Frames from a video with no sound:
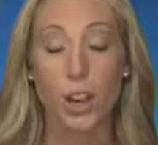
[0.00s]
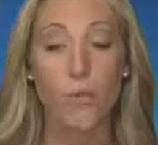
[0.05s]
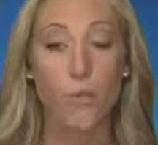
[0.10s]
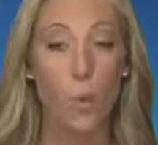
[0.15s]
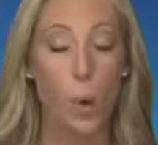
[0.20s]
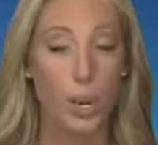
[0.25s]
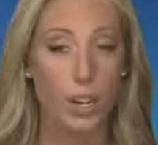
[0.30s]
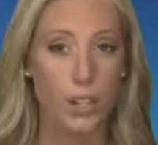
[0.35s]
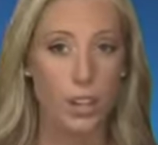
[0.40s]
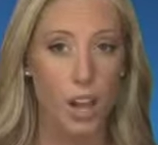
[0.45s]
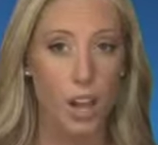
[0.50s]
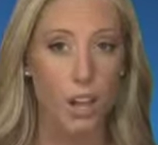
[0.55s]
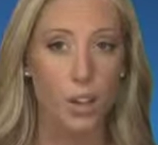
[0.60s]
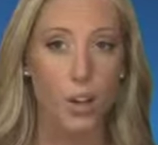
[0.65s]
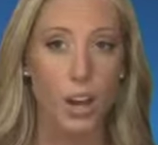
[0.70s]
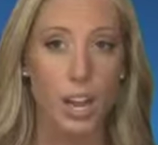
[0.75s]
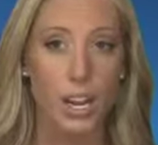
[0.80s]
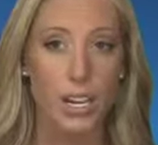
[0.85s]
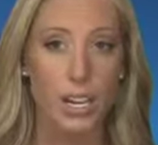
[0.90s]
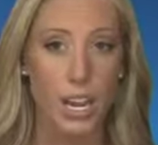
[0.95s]
of
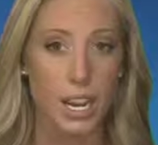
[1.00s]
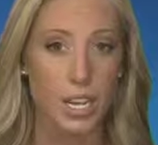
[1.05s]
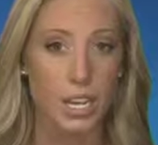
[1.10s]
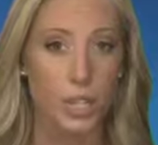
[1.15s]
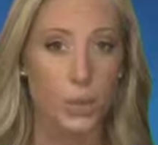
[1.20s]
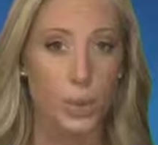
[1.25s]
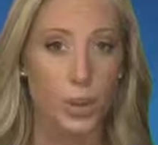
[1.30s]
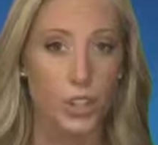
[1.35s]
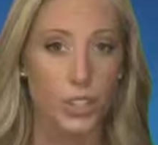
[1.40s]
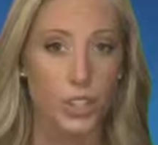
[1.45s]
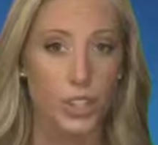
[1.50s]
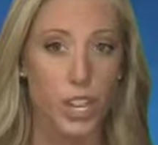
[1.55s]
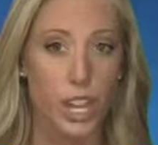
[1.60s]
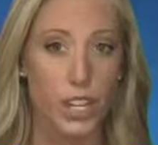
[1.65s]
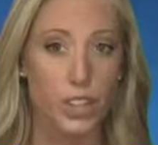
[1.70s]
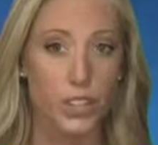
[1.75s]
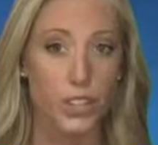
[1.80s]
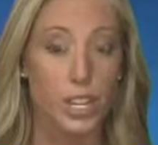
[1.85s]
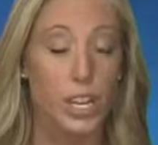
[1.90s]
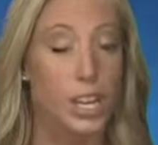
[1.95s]

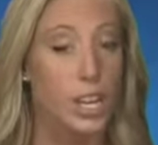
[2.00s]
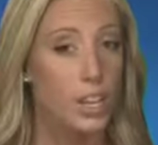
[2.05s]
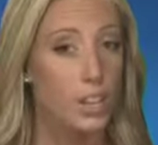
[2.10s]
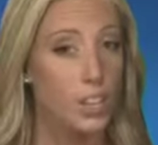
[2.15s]
$1.91.